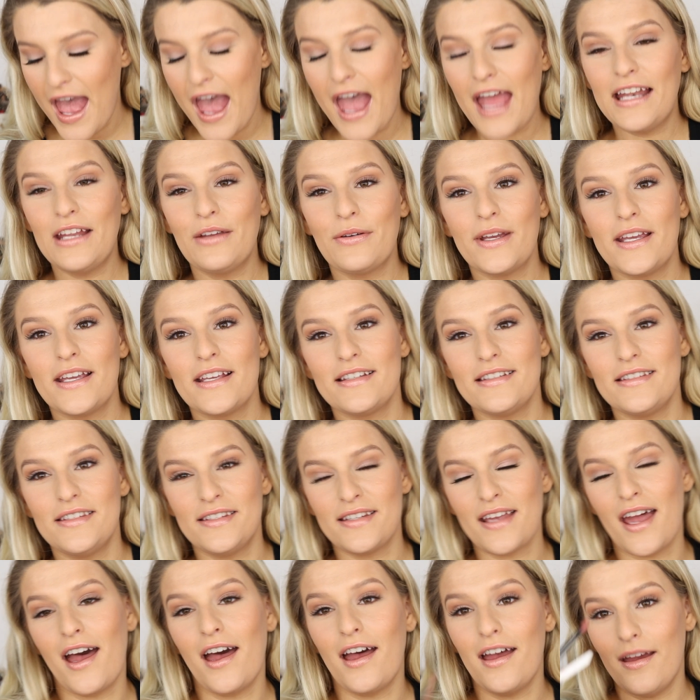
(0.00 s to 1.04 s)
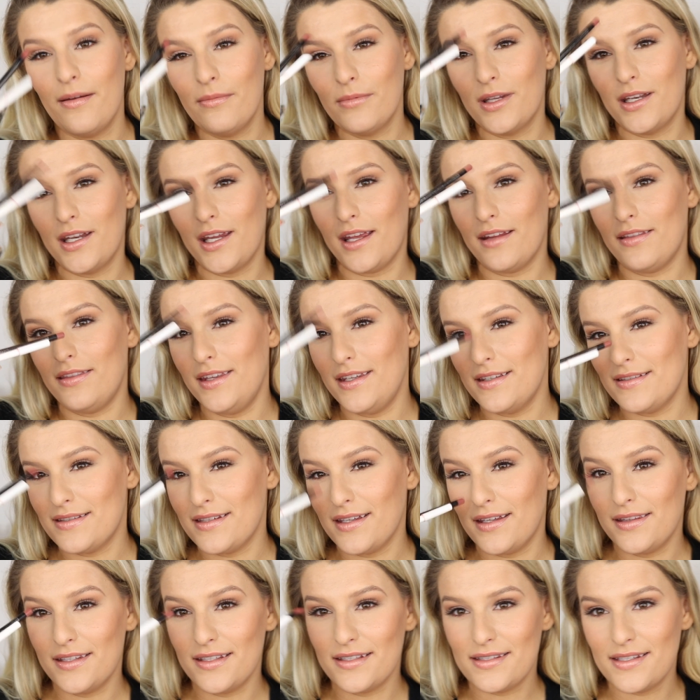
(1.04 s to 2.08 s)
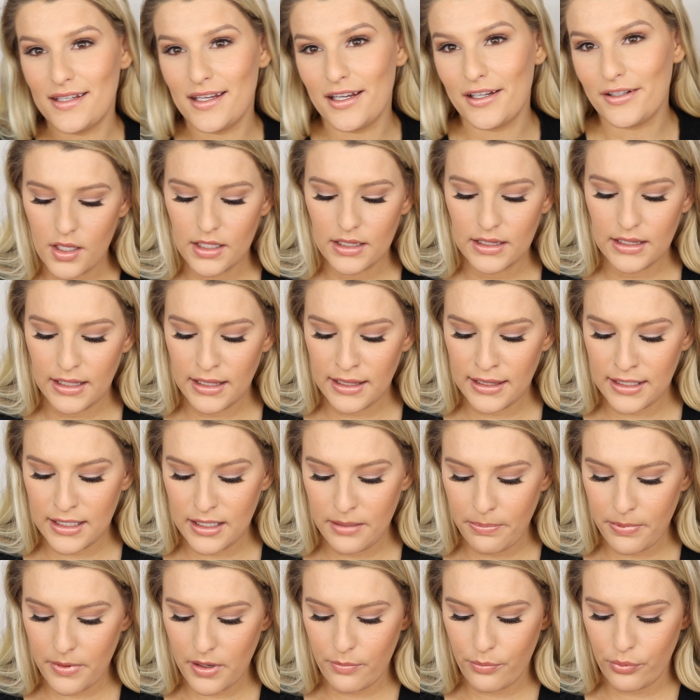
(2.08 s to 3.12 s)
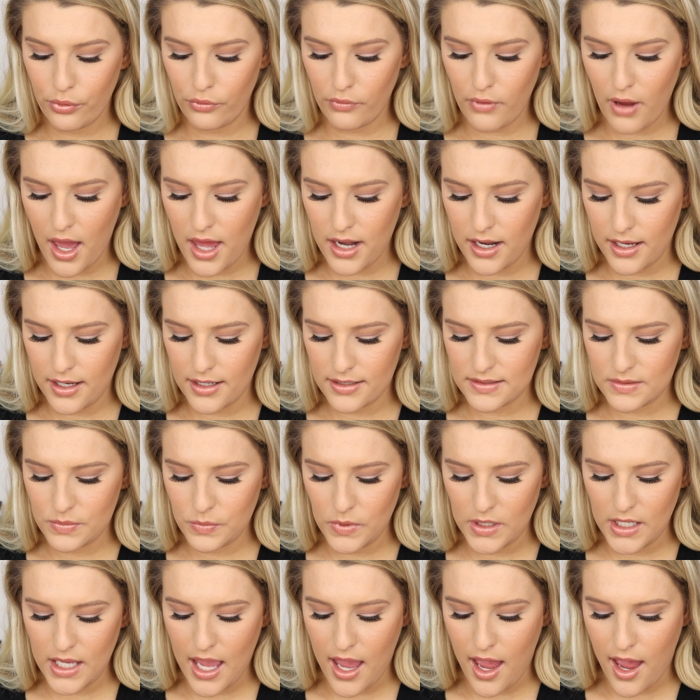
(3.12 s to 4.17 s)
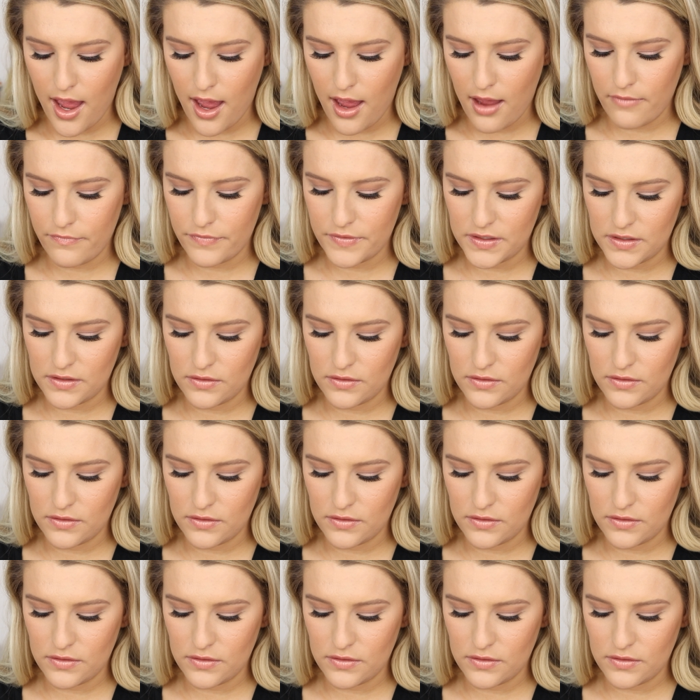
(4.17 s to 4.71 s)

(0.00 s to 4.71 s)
Anyways, I'm gonna get these done this year. Lip products. We have